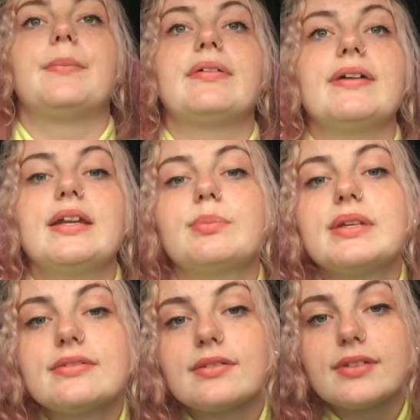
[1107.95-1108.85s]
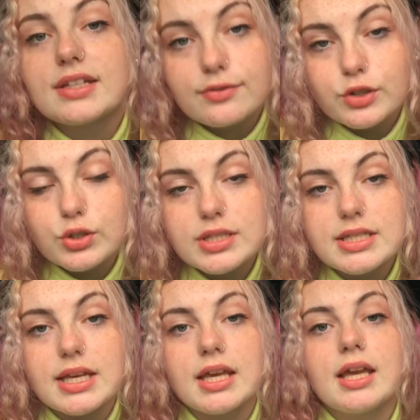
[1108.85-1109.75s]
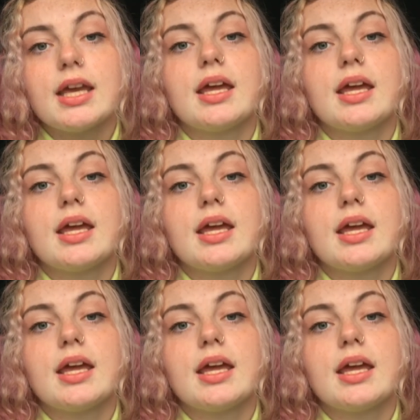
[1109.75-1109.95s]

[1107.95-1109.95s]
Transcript: My final piece of advice for you today